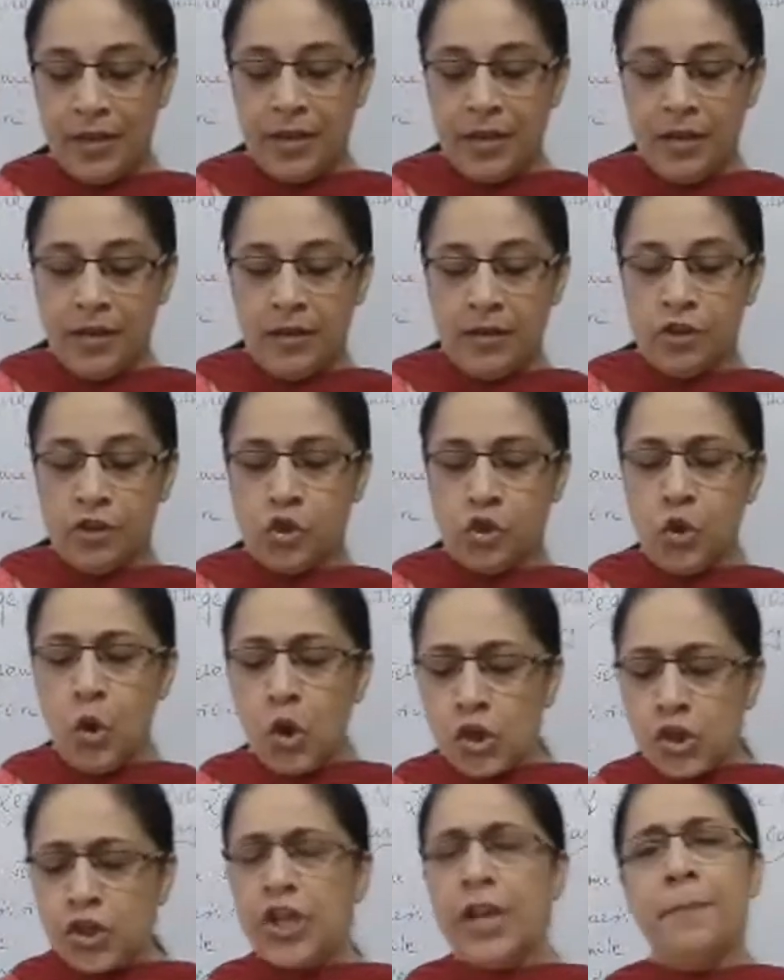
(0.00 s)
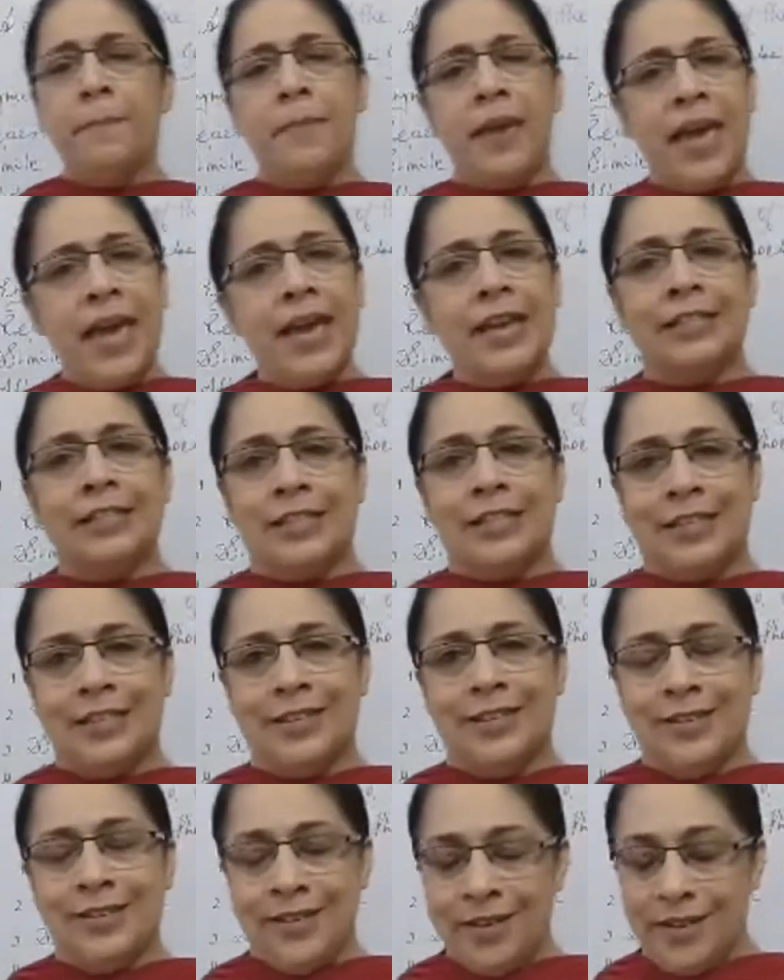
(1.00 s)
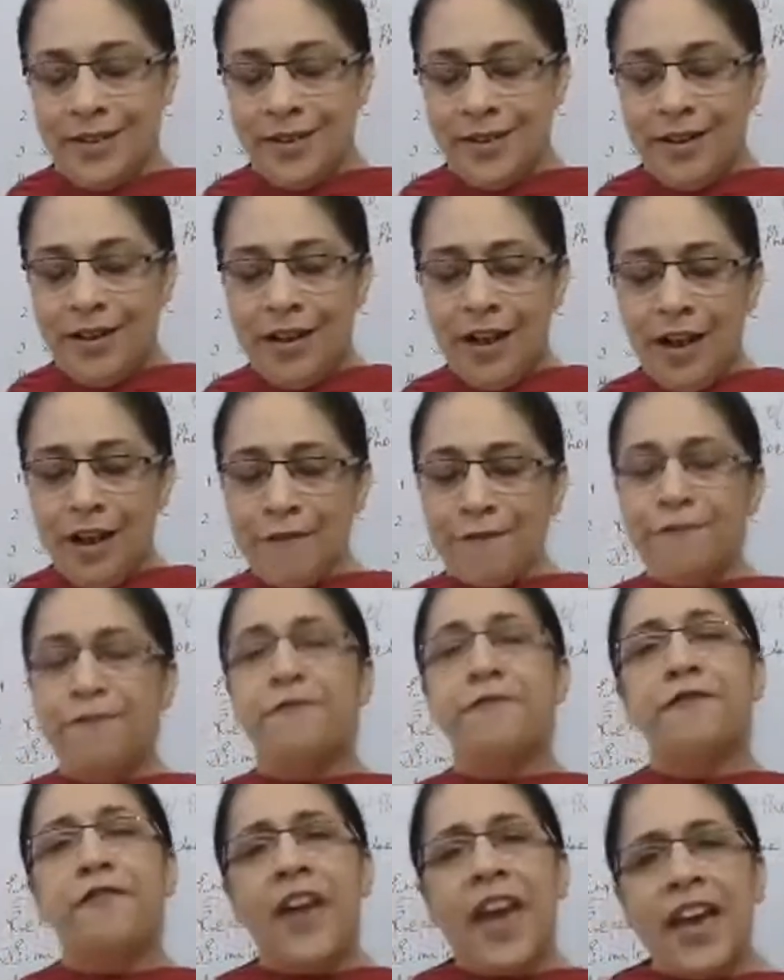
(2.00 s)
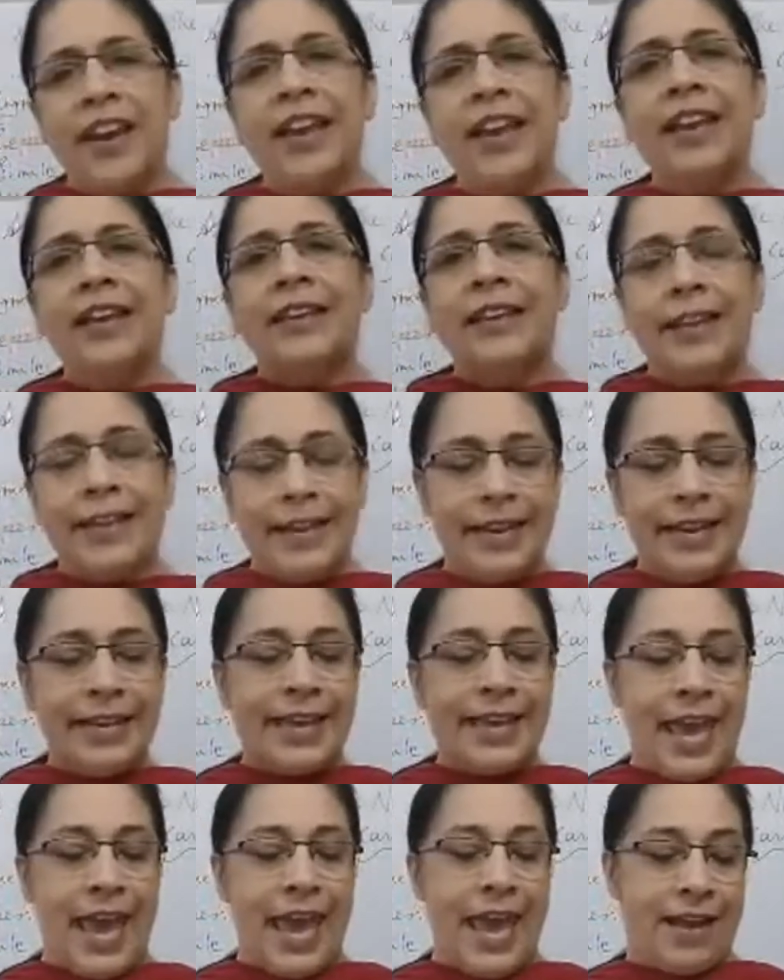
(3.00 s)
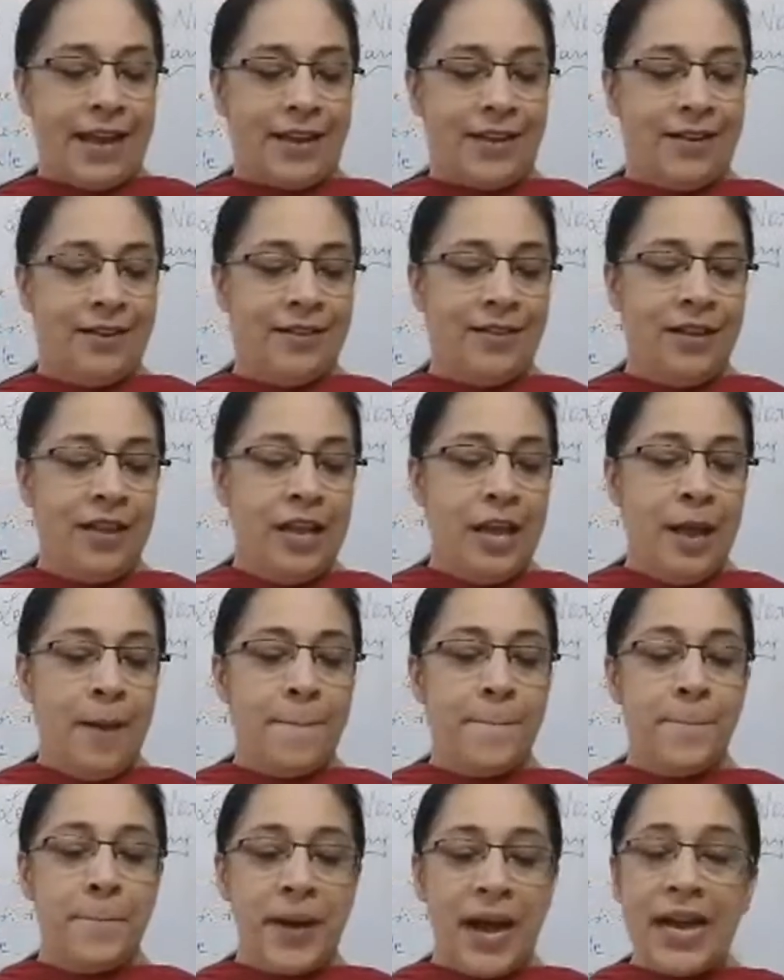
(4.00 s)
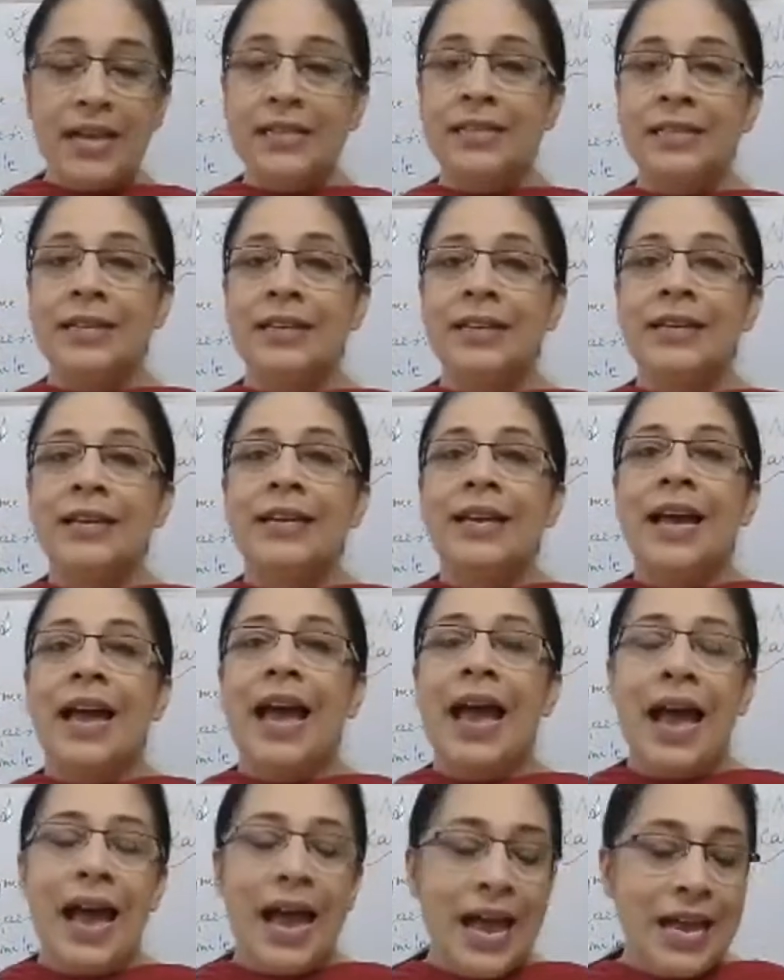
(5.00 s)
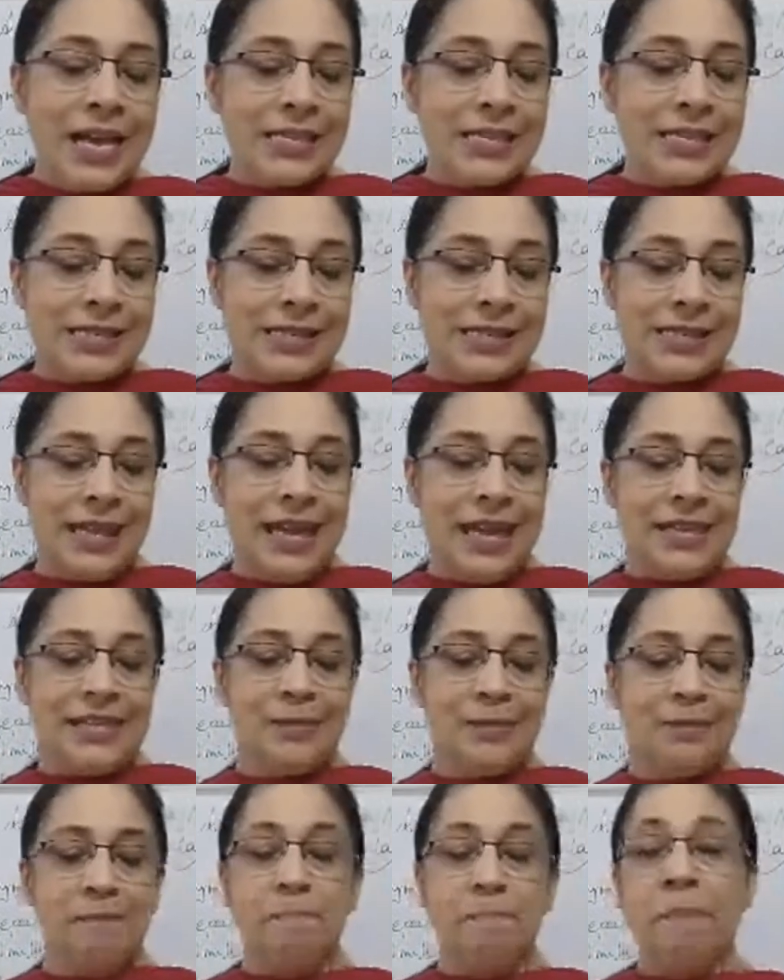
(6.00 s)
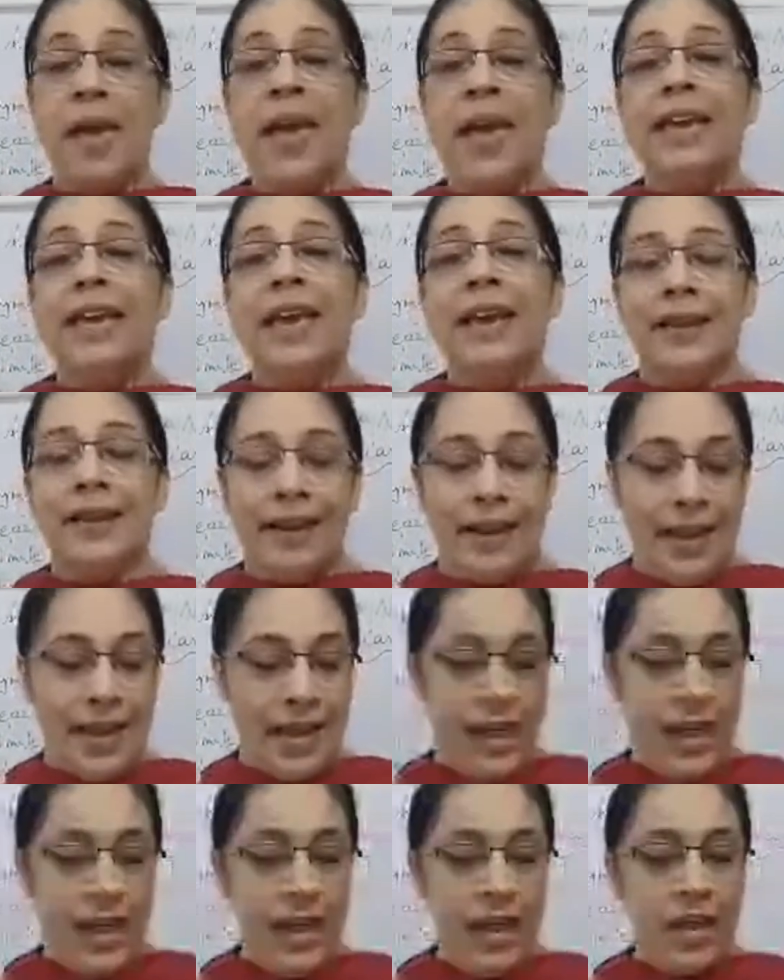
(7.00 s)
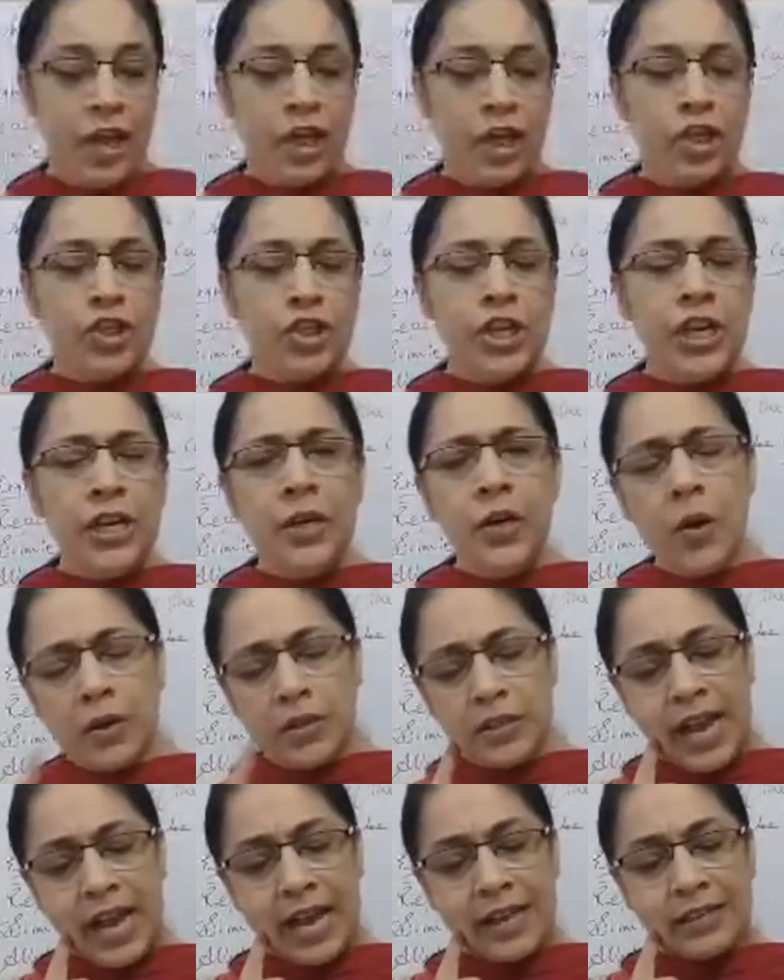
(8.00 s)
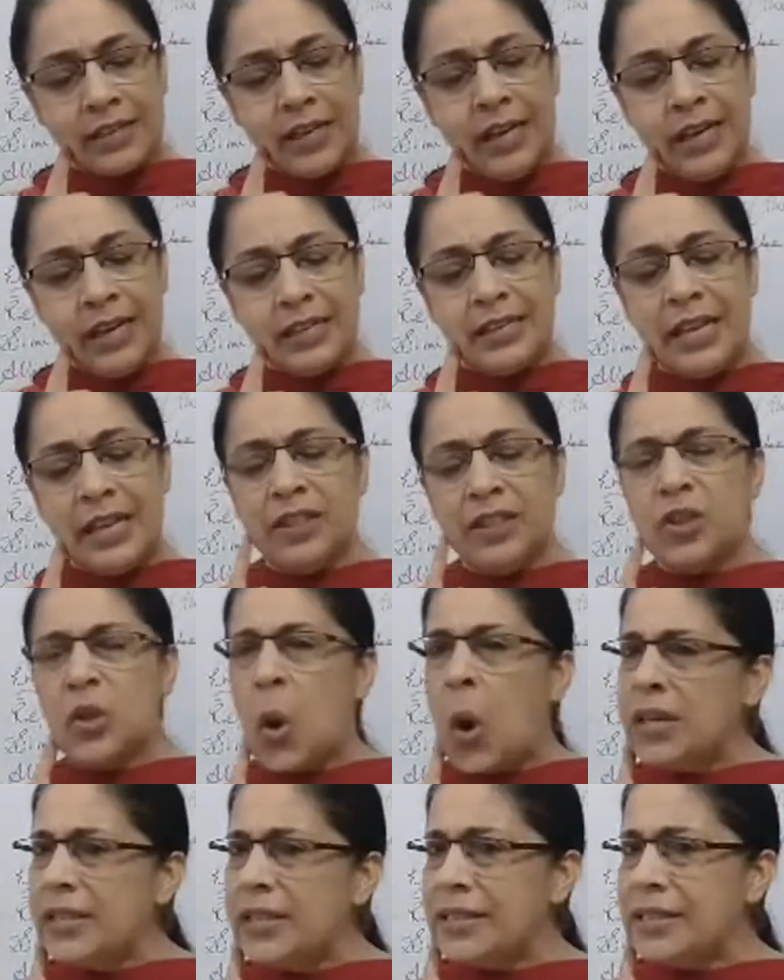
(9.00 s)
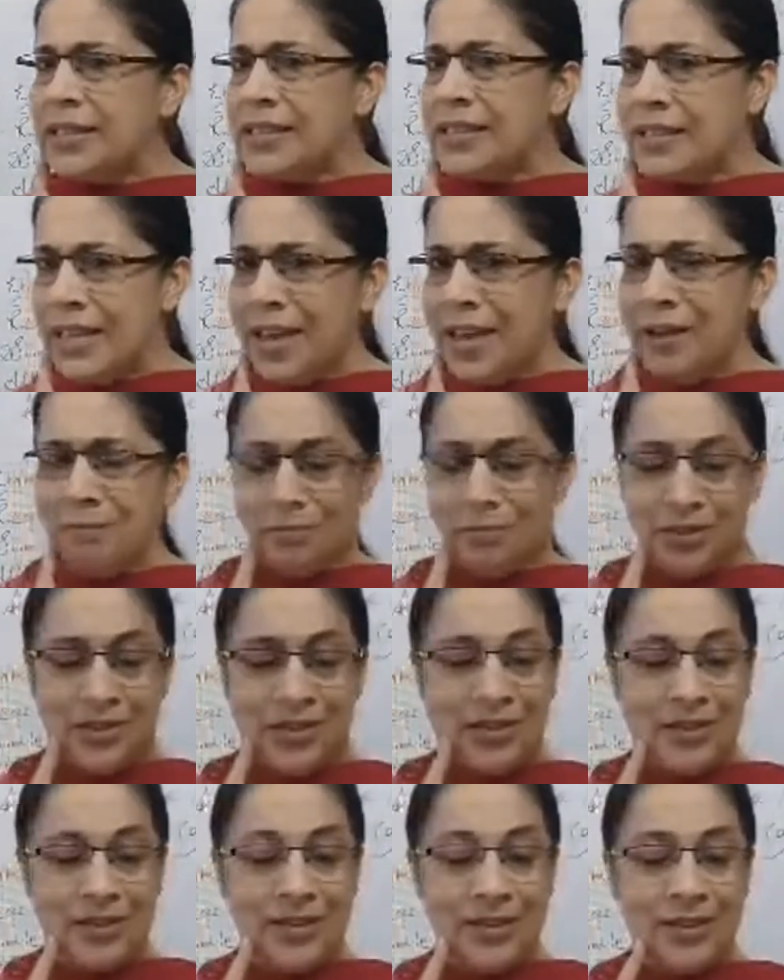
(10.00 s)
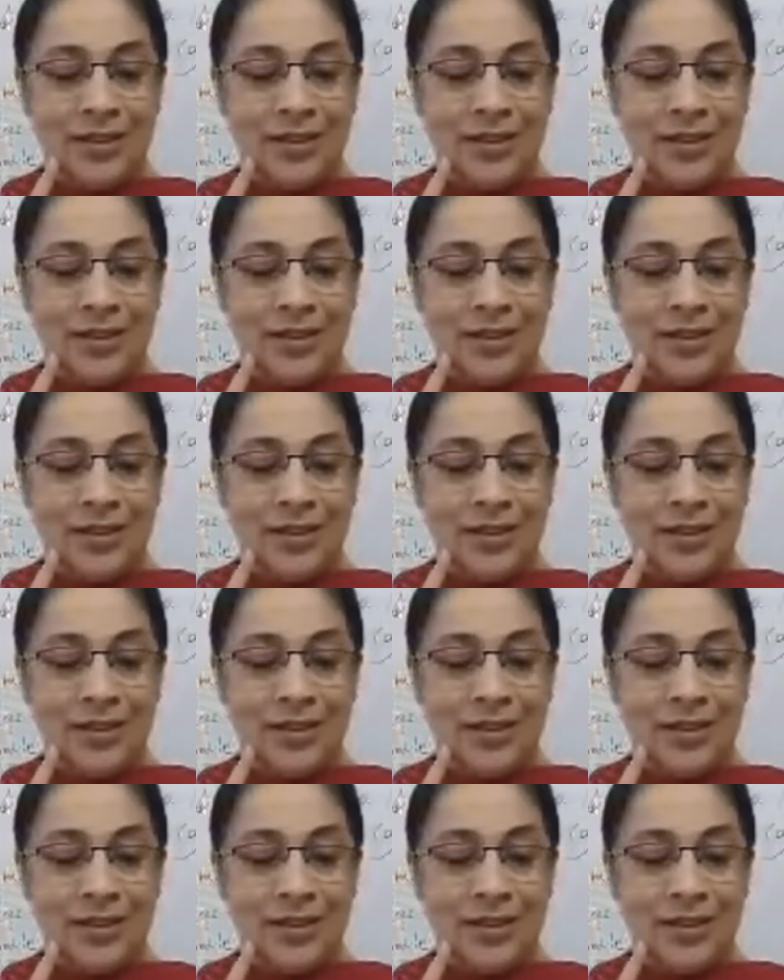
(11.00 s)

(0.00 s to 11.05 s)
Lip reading: So she made a very little cake, but as it baking lay, she looked at it and thought it seemed